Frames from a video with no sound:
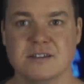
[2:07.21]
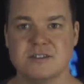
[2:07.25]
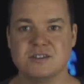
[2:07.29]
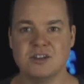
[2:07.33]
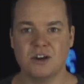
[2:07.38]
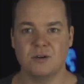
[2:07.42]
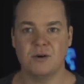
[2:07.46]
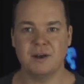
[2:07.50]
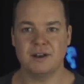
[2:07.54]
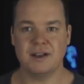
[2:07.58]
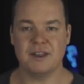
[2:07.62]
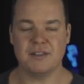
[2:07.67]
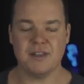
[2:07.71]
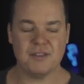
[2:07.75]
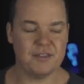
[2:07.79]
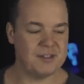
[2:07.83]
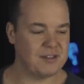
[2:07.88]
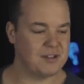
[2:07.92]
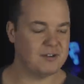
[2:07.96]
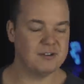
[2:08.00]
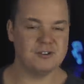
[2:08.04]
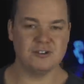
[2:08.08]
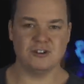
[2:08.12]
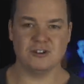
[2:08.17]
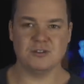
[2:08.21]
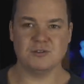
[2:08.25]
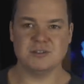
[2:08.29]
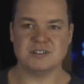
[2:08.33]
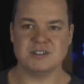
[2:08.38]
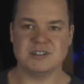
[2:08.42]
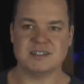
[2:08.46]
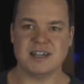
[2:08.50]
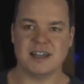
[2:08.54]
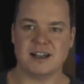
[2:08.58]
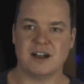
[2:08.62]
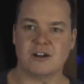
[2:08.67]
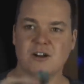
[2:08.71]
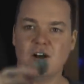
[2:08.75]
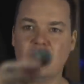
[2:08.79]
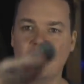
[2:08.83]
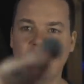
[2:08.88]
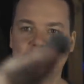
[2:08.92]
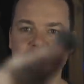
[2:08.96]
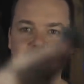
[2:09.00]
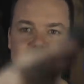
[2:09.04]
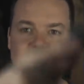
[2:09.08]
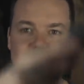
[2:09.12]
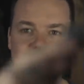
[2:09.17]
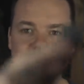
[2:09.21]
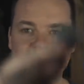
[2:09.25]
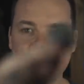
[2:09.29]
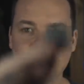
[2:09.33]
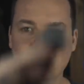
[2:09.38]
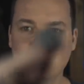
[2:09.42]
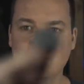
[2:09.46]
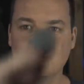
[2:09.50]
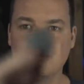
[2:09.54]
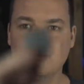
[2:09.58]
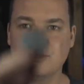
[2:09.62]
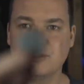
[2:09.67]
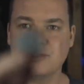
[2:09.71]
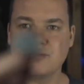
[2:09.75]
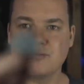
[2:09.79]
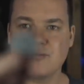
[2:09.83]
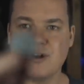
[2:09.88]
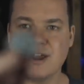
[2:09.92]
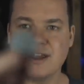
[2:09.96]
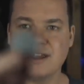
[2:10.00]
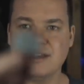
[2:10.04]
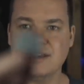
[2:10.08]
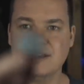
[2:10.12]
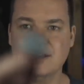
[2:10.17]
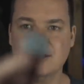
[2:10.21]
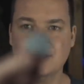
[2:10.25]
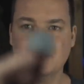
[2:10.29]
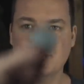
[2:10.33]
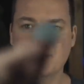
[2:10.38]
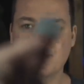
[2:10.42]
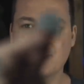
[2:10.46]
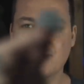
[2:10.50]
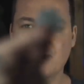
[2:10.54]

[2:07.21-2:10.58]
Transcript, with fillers: So another thing you can do is to take a coin like you would with a regular